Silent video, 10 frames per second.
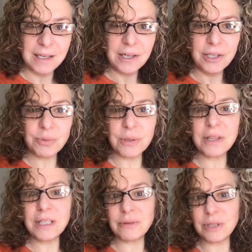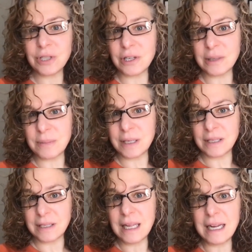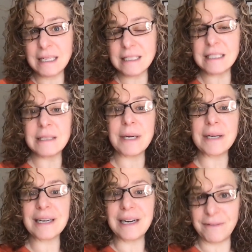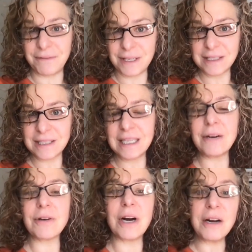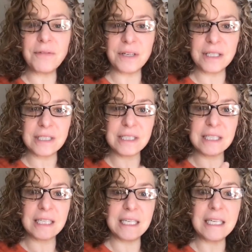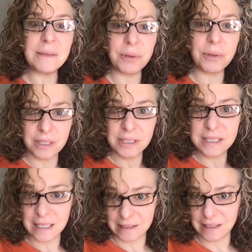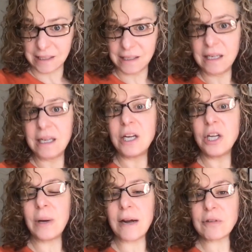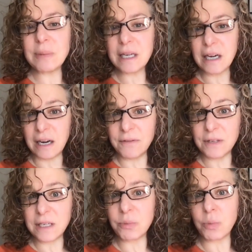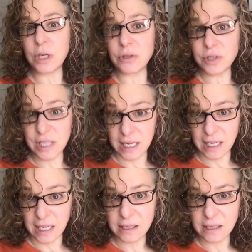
Because one of the things we talk about in class is about confidence and how confidence is a key component in selling. You have to be confident in what you're saying.